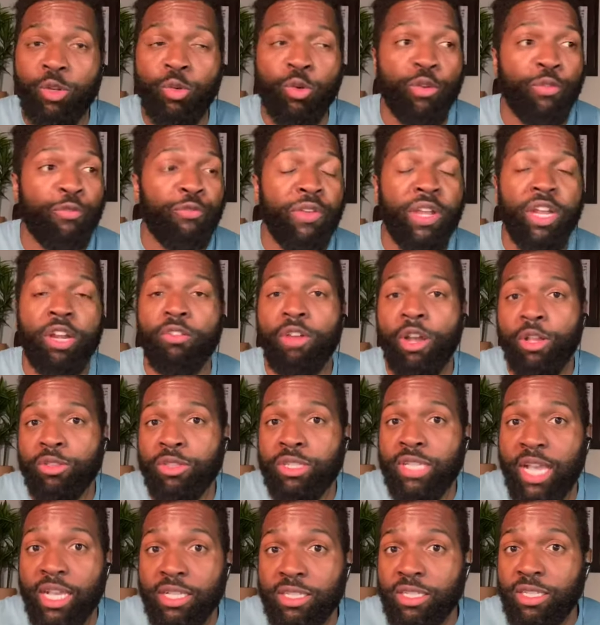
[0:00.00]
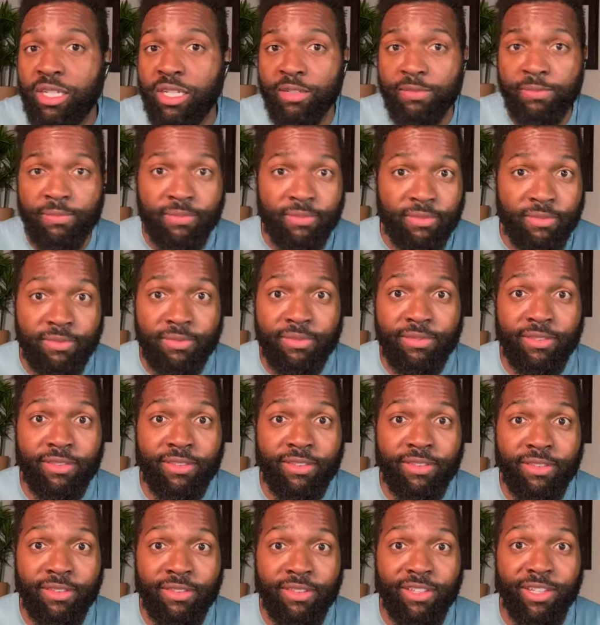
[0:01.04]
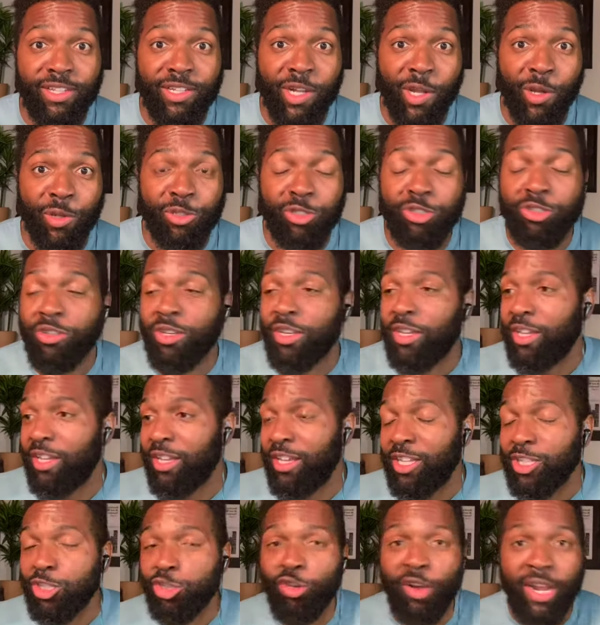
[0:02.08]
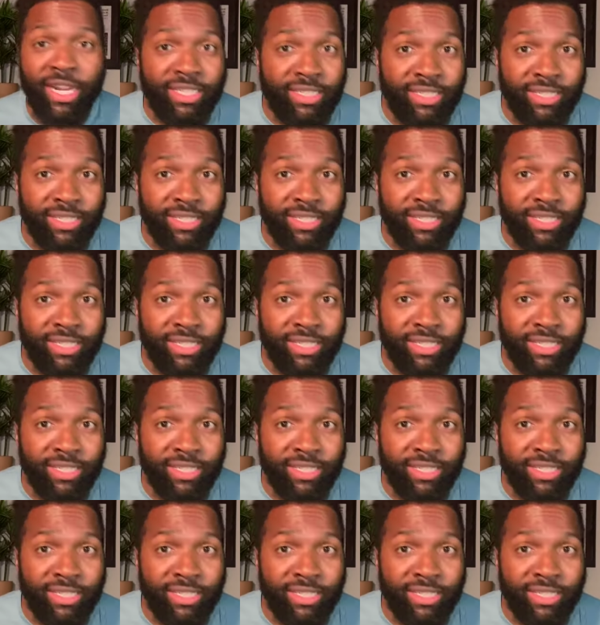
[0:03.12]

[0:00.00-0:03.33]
you know, tracing, supported isolation.